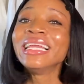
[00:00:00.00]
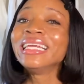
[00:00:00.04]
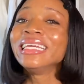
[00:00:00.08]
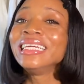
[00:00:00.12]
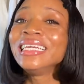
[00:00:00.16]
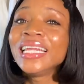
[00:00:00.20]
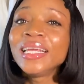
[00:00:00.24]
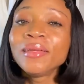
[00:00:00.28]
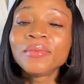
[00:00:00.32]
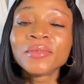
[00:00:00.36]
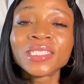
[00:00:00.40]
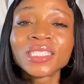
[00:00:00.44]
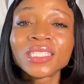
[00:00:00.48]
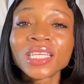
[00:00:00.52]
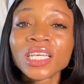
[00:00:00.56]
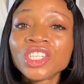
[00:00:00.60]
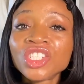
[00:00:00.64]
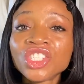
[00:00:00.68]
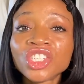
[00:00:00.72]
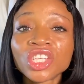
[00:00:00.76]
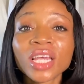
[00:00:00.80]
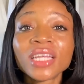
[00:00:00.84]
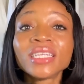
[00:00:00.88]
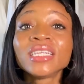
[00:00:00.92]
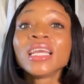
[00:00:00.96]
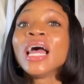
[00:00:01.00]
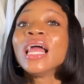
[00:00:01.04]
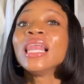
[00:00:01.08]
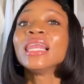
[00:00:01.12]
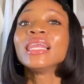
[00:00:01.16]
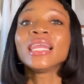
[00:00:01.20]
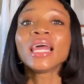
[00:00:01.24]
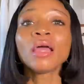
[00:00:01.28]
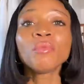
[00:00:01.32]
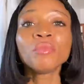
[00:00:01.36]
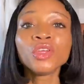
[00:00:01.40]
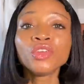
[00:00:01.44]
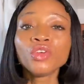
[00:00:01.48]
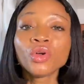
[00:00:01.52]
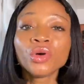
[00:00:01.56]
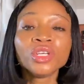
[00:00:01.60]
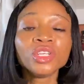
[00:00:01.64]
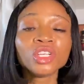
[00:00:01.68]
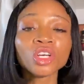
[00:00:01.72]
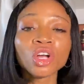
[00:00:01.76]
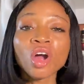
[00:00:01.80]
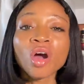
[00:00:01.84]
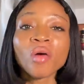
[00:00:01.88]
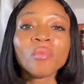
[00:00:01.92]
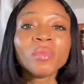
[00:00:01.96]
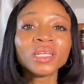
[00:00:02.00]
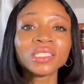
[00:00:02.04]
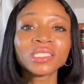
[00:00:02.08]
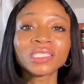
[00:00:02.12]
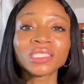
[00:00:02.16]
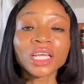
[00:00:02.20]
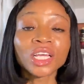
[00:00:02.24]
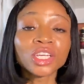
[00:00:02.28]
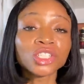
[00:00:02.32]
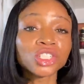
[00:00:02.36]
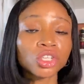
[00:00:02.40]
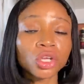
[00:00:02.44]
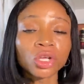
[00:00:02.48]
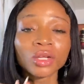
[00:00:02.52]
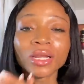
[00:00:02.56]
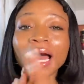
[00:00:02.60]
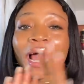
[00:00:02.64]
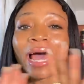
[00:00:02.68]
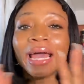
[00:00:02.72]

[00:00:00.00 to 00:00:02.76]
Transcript: lipstick shade, let me know in the comment section.